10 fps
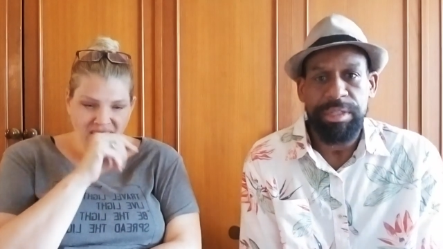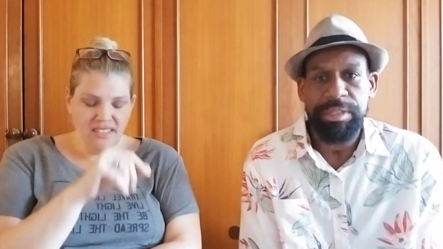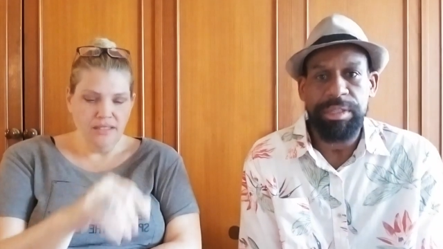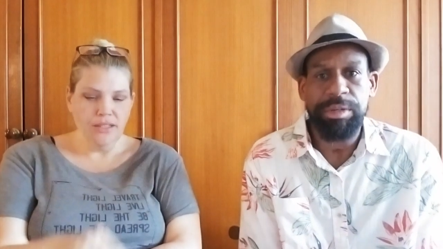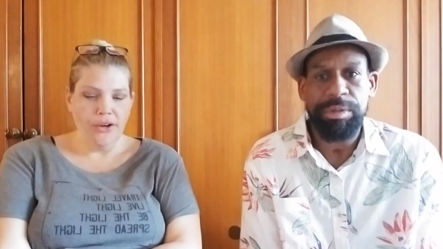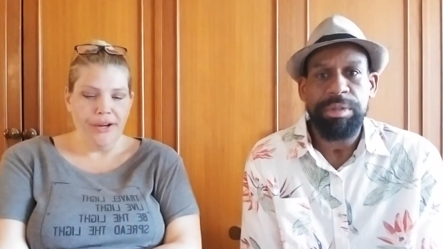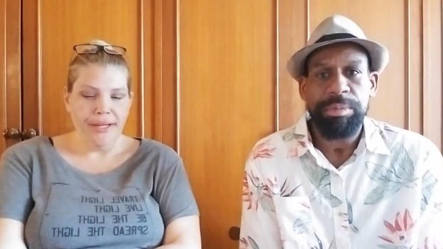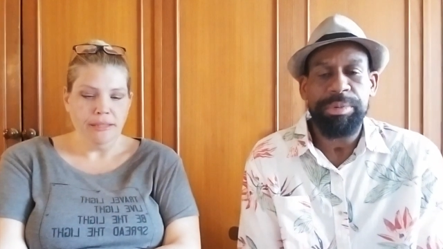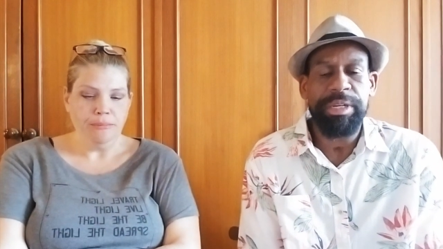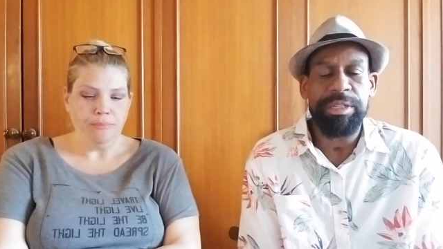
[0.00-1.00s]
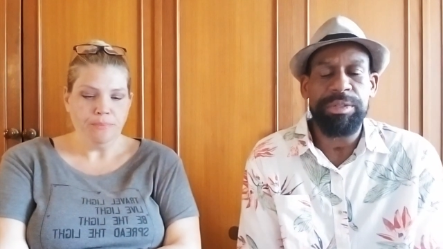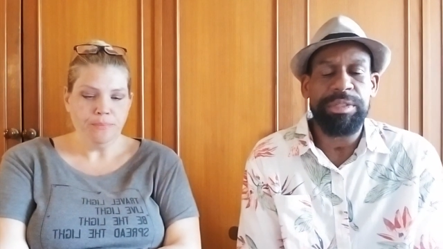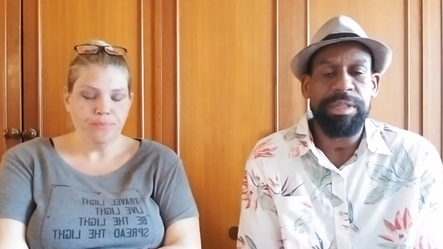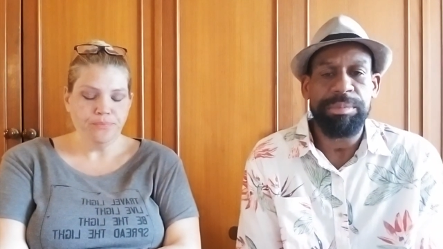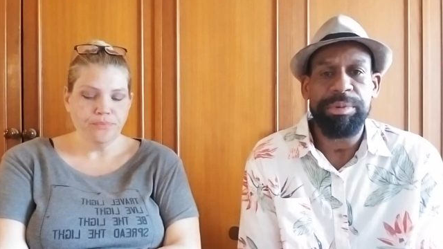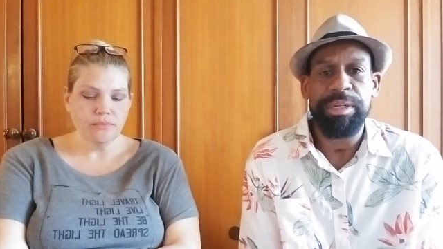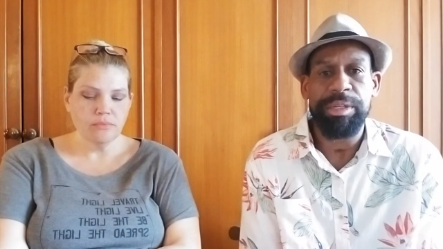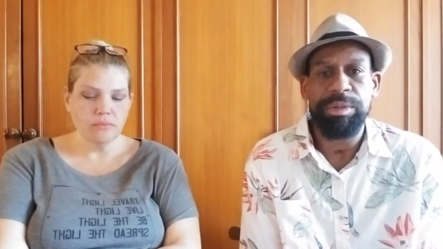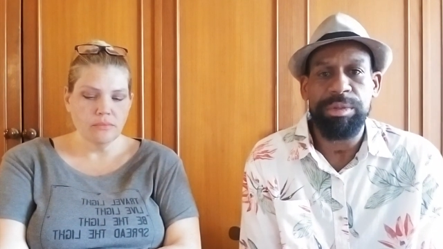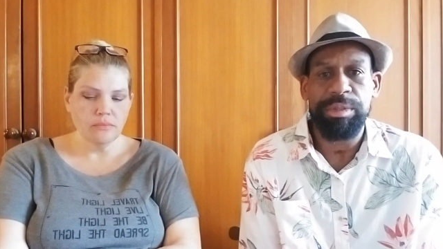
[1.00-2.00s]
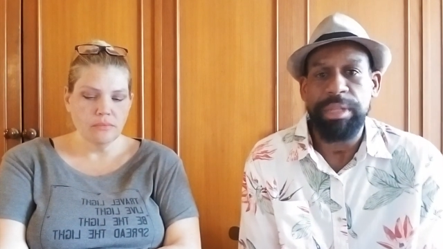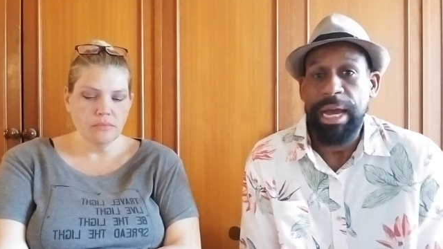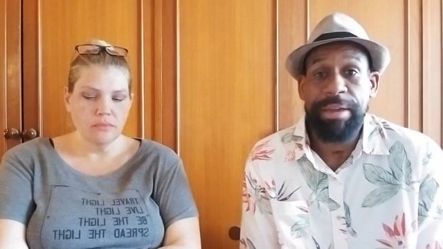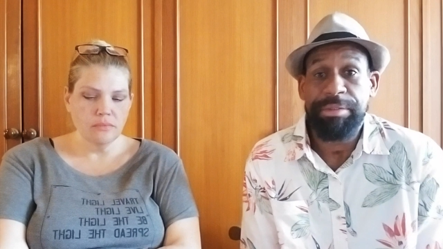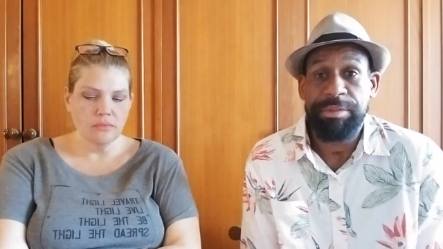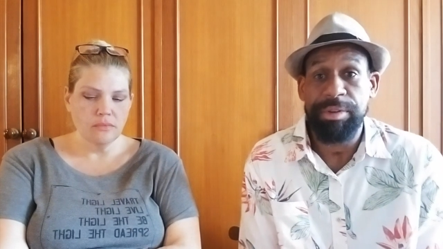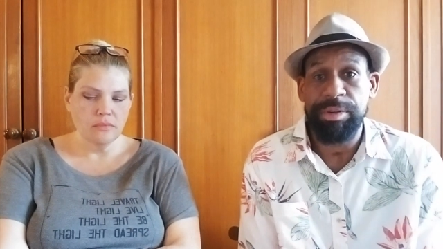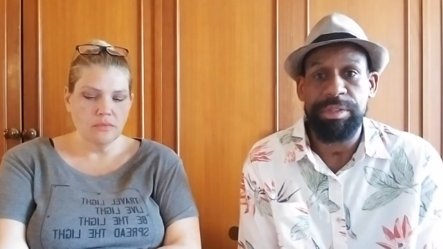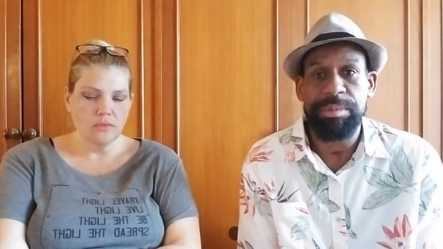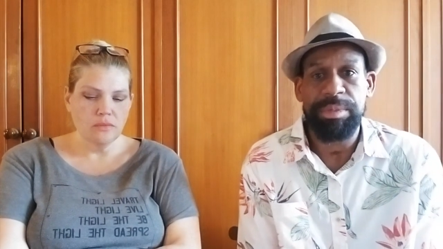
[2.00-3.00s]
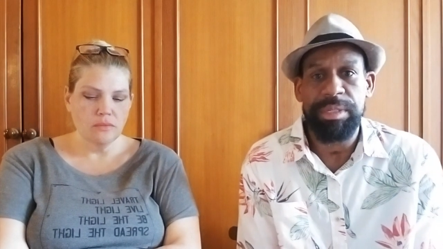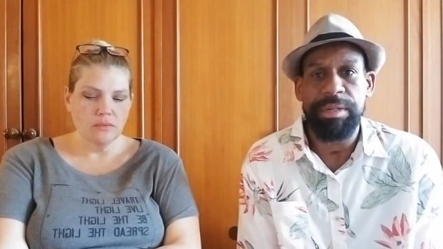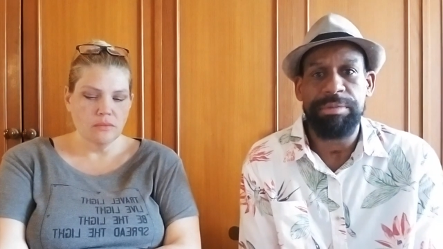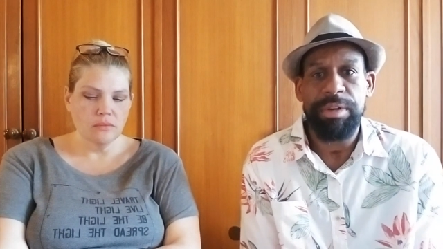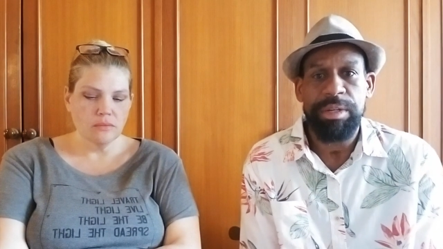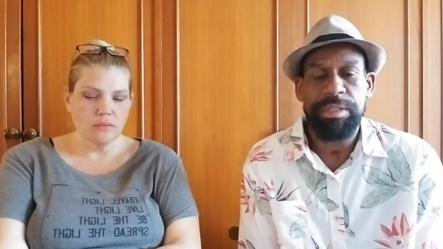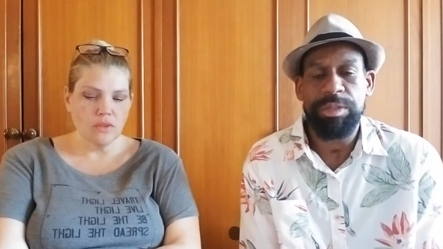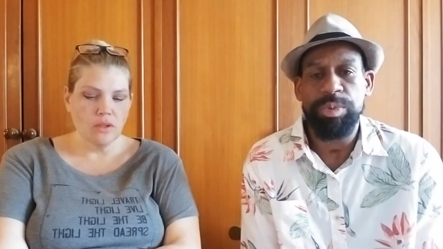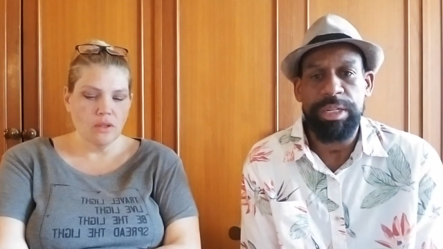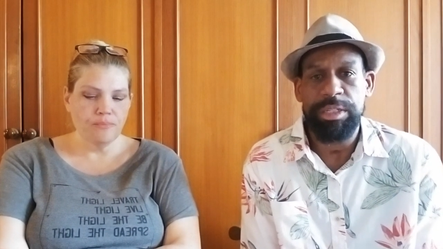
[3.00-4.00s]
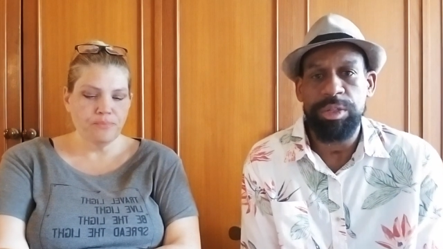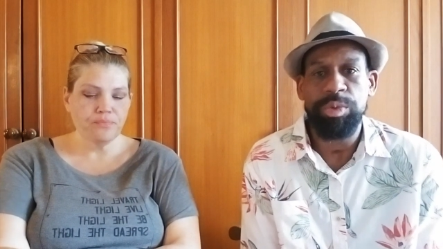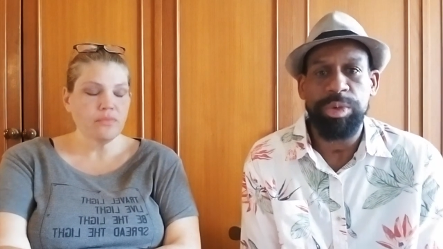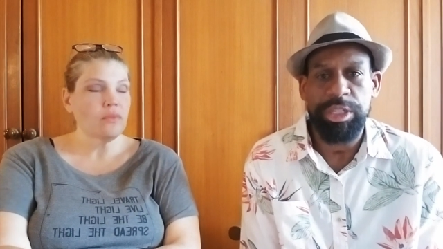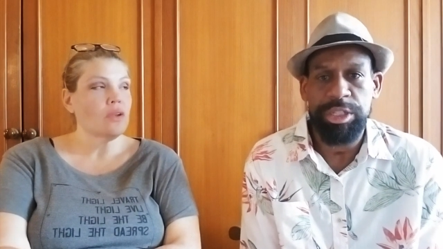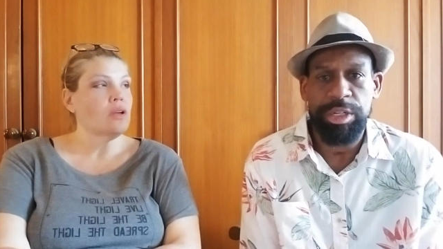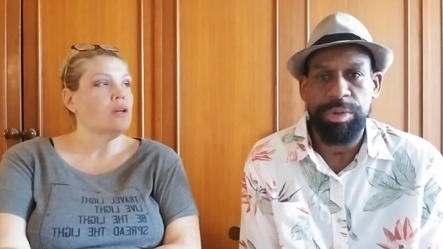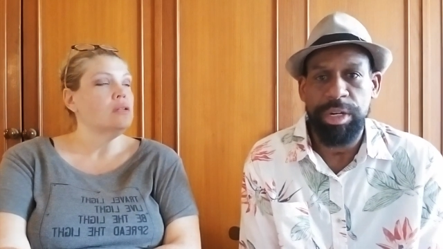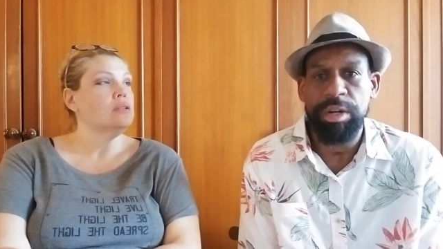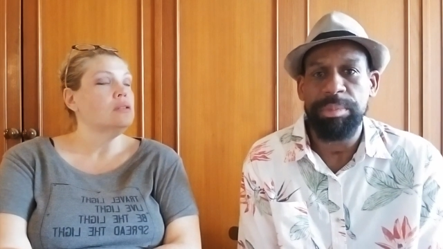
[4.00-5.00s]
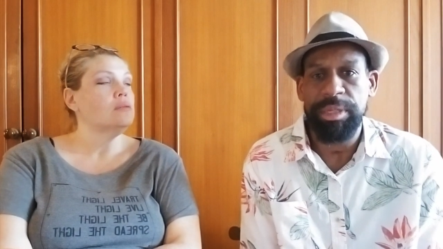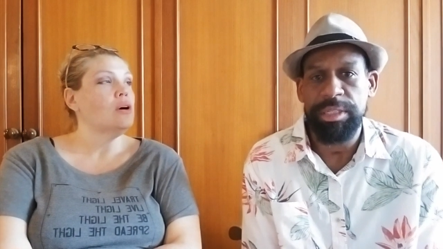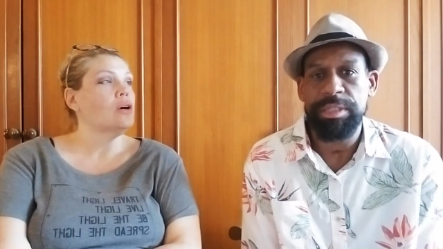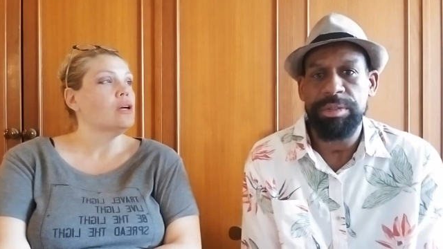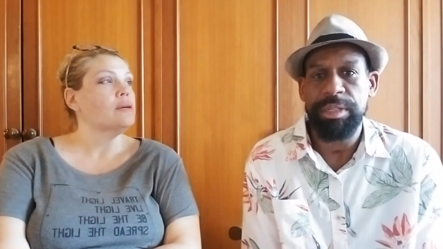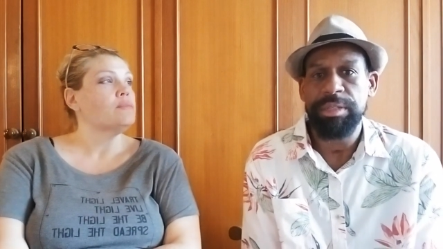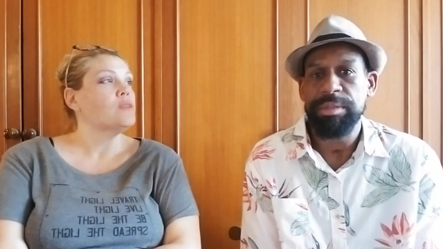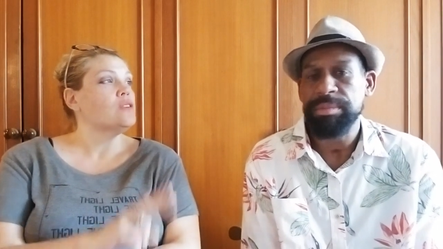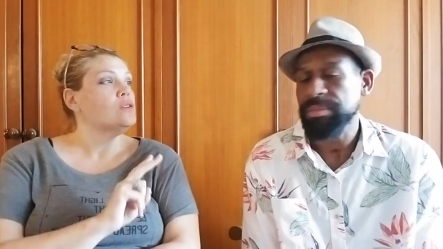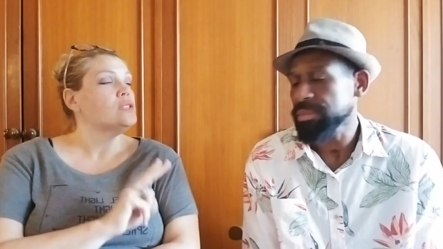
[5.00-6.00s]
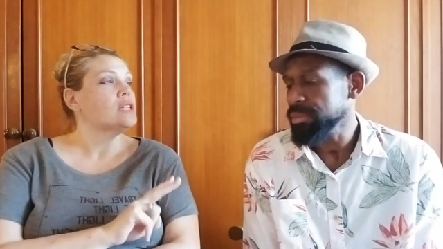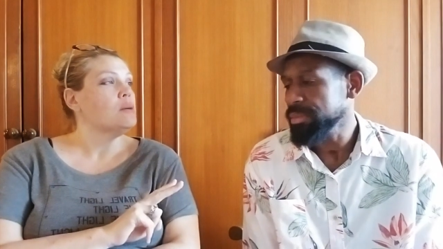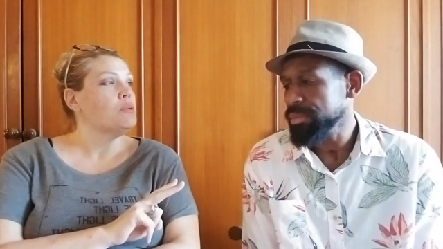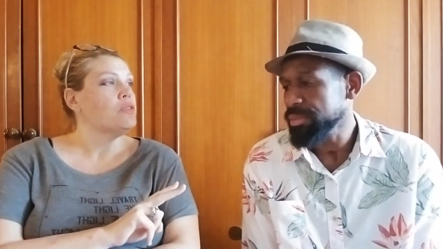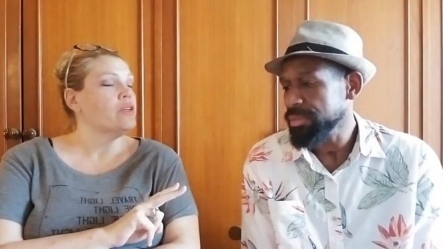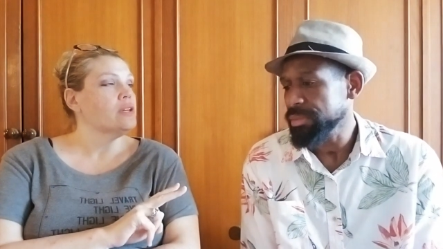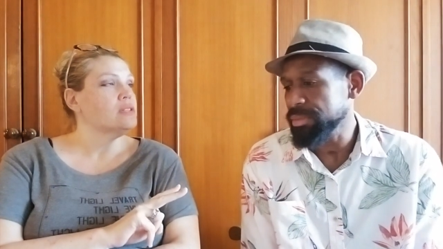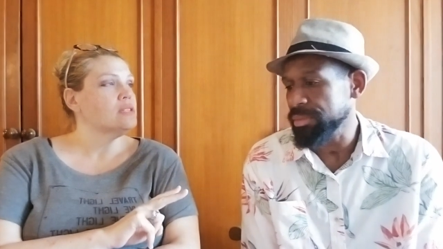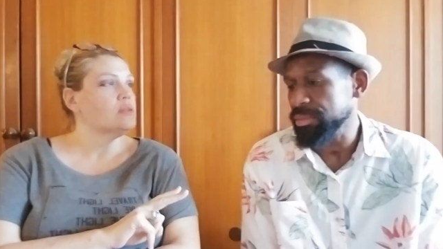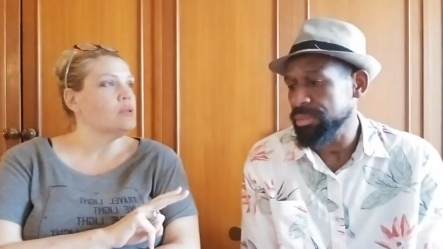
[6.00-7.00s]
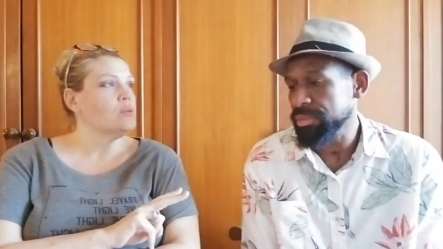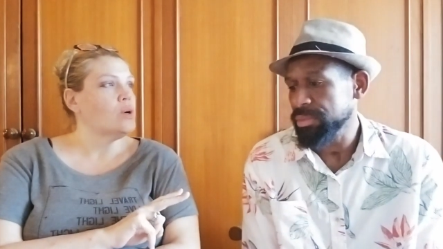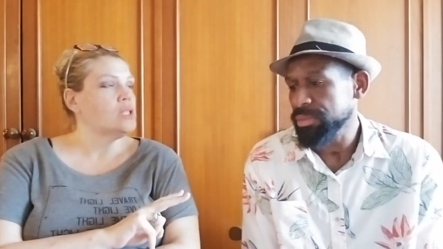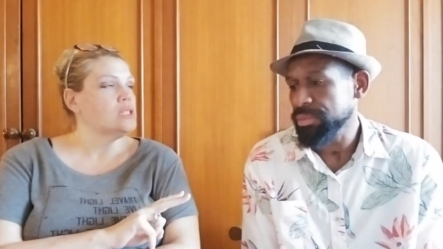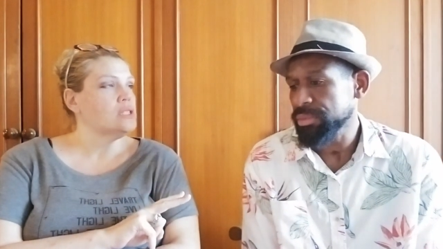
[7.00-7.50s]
Speaker 1: Oh, so sorry. pretty interesting, pretty cool. I've even learned some stuff just watching who was showing her but history. Okay,
Speaker 2: then there was a couple things that we wanted